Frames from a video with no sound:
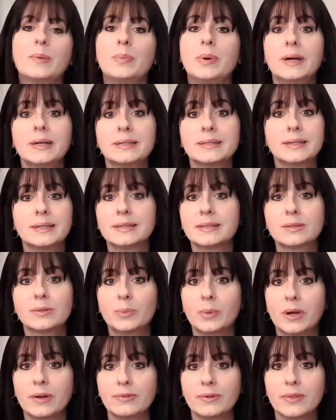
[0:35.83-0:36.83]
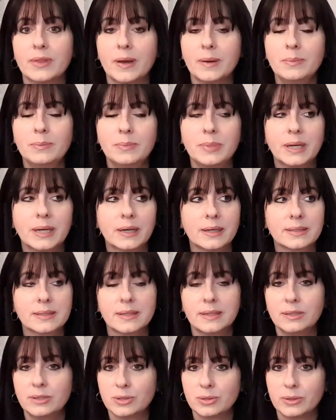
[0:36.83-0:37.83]
But I still buy for them because
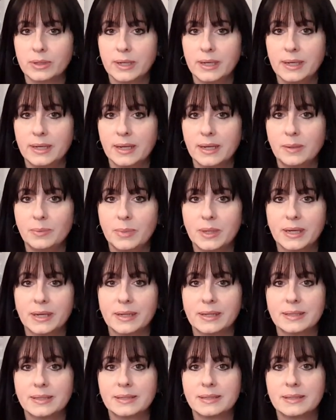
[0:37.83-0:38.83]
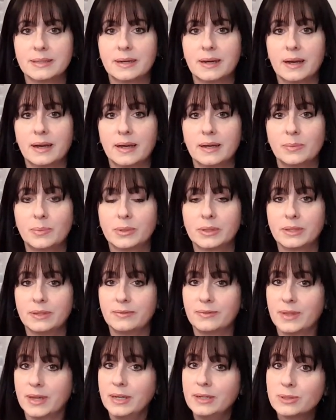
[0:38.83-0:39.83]
I enjoy it and because I
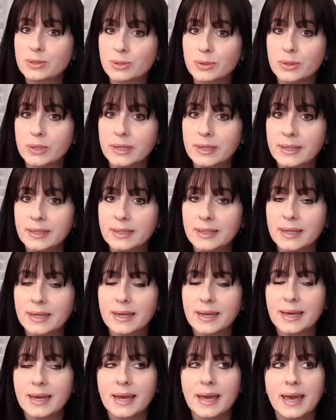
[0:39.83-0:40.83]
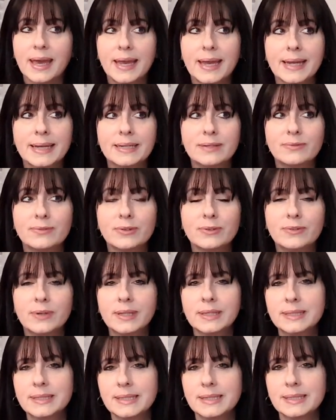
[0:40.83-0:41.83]
believe they enjoy it. And for
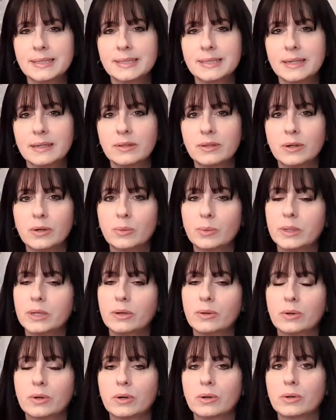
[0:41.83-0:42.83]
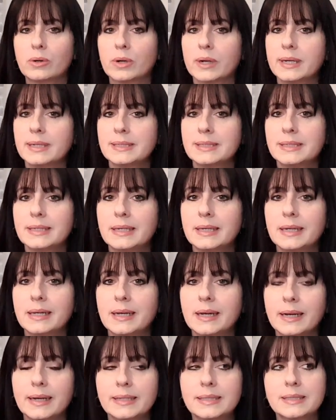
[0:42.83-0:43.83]
Valentine's Day, though, we don't go
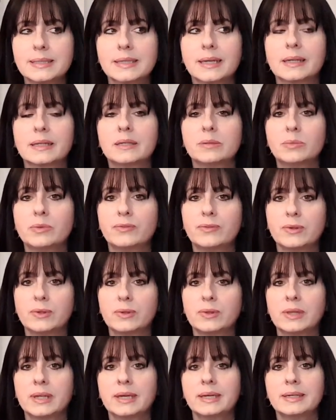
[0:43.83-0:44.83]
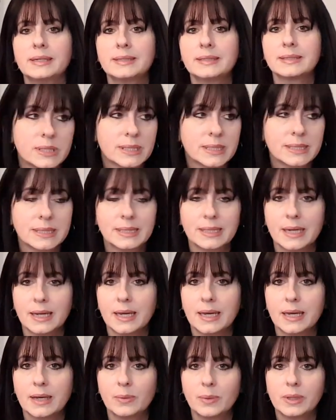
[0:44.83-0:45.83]
crazy. I just get them a few things to
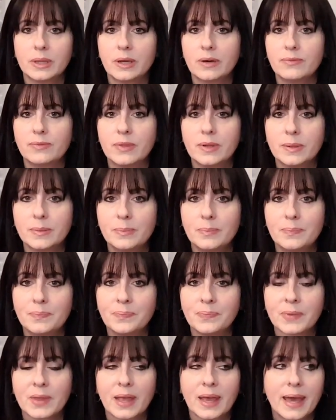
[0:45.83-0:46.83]
say we love them